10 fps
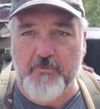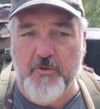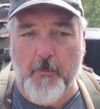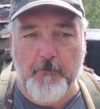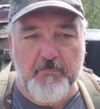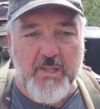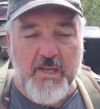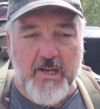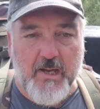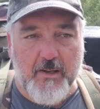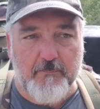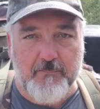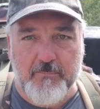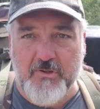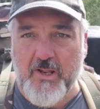So
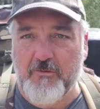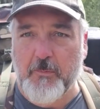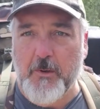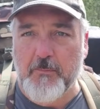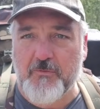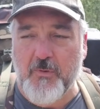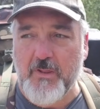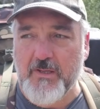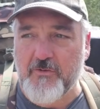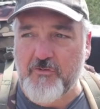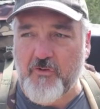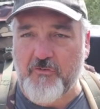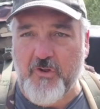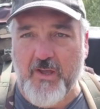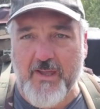today's purpose really is
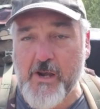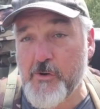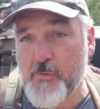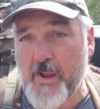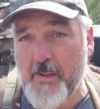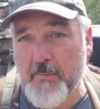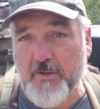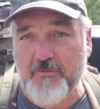just I got a new hammock.